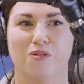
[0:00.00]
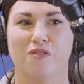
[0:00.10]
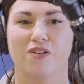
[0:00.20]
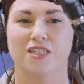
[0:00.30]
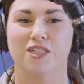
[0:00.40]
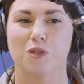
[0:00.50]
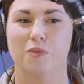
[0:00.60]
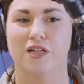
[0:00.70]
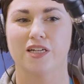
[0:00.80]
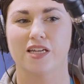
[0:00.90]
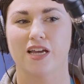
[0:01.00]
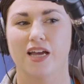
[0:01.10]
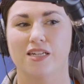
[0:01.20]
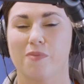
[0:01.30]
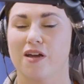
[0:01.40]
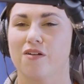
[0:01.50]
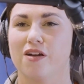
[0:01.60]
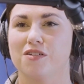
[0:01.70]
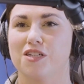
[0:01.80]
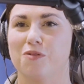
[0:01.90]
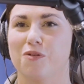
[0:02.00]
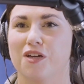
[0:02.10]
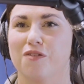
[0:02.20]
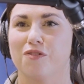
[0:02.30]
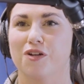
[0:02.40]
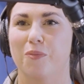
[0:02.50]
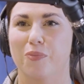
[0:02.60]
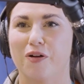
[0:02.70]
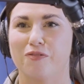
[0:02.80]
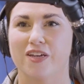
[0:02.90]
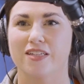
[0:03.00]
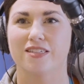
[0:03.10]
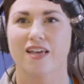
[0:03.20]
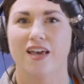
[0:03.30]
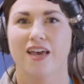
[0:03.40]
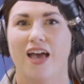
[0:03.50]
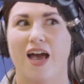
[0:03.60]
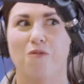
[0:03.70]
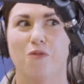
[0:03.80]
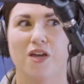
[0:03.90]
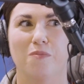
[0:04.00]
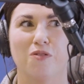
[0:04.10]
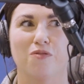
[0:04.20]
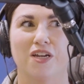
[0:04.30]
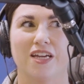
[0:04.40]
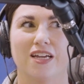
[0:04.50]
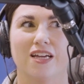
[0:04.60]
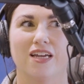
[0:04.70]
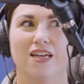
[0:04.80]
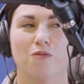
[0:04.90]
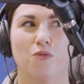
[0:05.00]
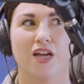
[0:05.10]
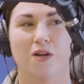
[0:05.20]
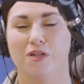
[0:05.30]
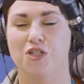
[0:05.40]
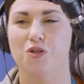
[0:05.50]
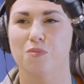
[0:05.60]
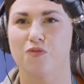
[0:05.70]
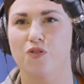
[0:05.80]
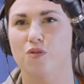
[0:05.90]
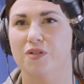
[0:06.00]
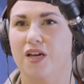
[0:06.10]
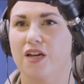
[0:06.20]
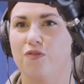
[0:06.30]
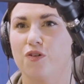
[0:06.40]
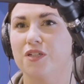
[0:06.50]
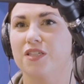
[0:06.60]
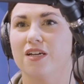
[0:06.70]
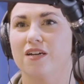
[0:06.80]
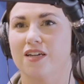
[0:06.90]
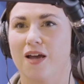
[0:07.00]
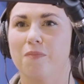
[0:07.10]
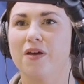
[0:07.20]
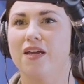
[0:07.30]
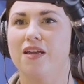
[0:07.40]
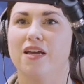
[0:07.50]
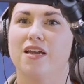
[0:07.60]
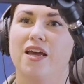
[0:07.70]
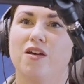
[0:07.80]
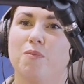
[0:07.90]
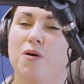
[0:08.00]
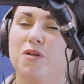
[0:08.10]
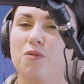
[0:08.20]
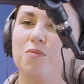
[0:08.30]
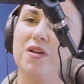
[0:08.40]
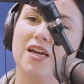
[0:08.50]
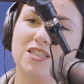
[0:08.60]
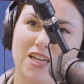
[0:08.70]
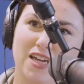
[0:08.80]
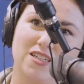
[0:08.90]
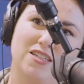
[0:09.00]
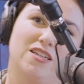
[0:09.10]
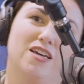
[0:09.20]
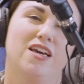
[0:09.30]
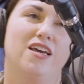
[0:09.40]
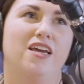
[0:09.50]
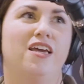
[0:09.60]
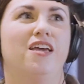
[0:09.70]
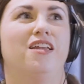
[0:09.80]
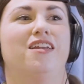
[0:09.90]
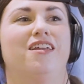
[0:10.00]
with the volunteers because I had a background in working for nonprofits. And we had been running, what I had been doing before was kind of focusing on campaigning and how the public would be educated in